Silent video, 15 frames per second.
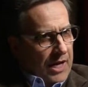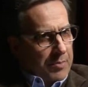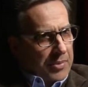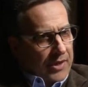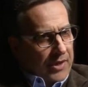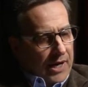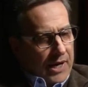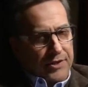
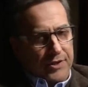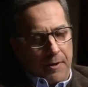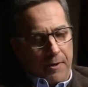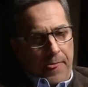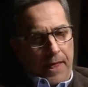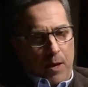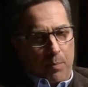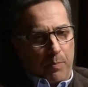But
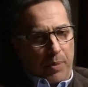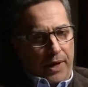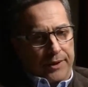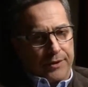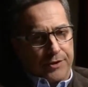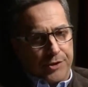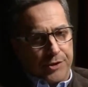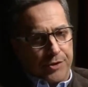to
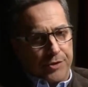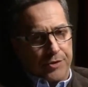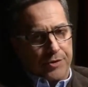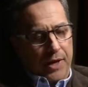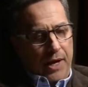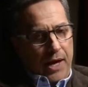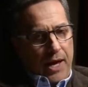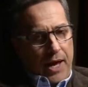have
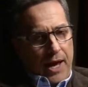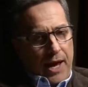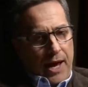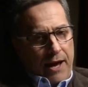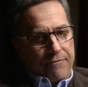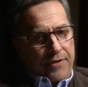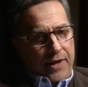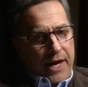that
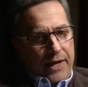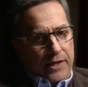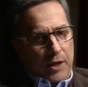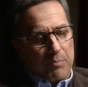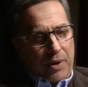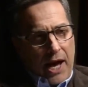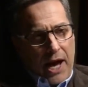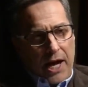compassion
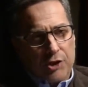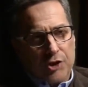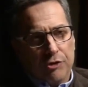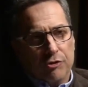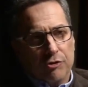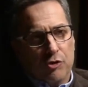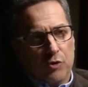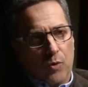towards
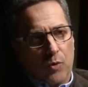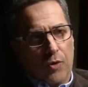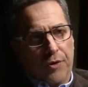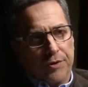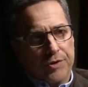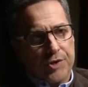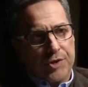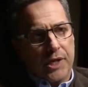seeing a
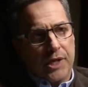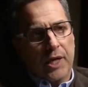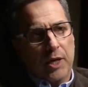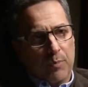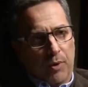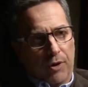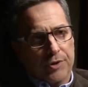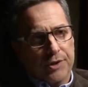person
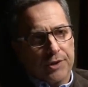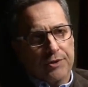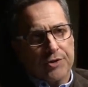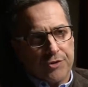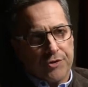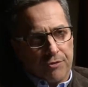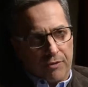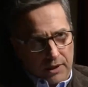struggling,
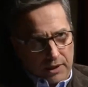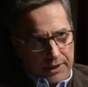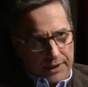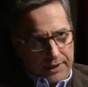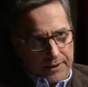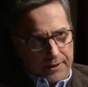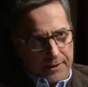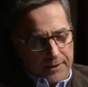
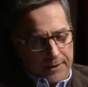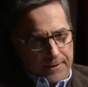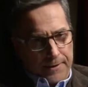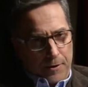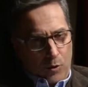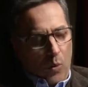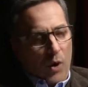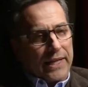what
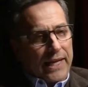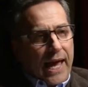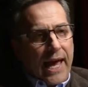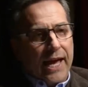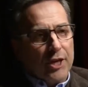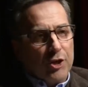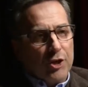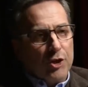can you
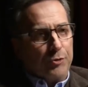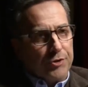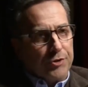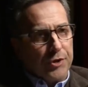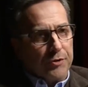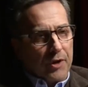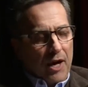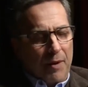do? I mean,
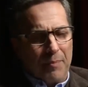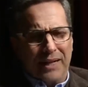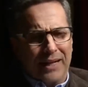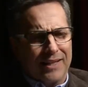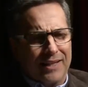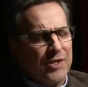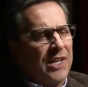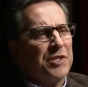let's say it's a
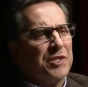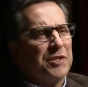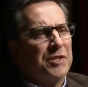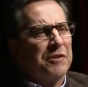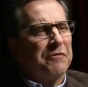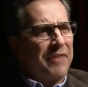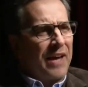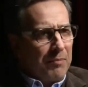family
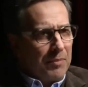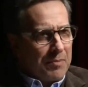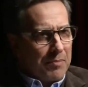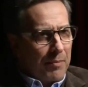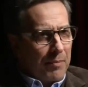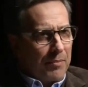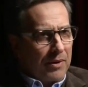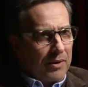member.
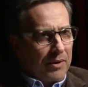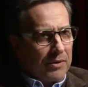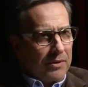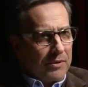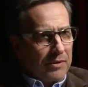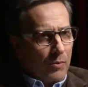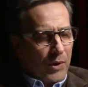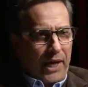What can you do?
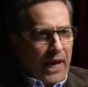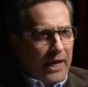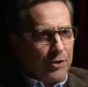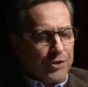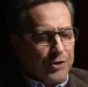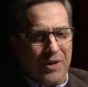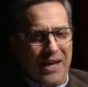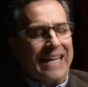It's
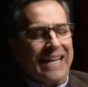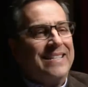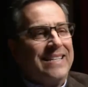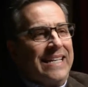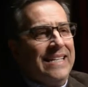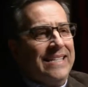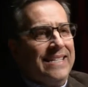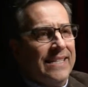easy to say, I'm going
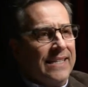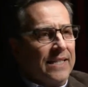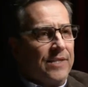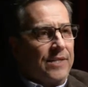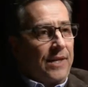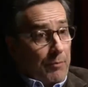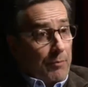to pray for you.